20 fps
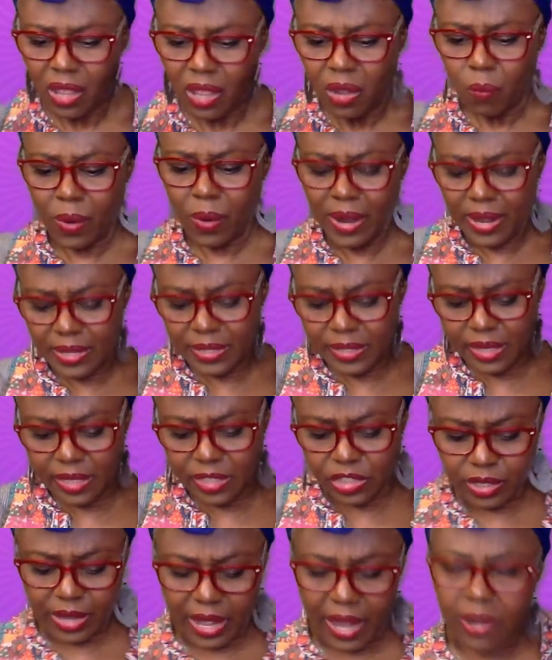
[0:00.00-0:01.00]
What
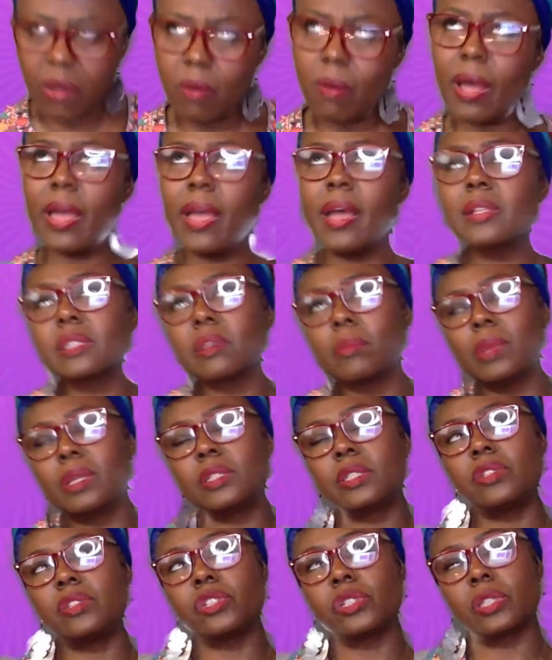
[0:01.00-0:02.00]
intention? I know I had some
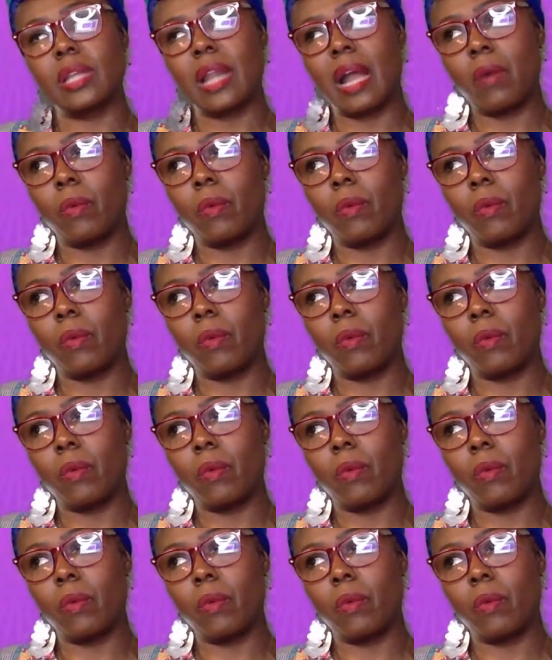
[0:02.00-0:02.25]
intentions that I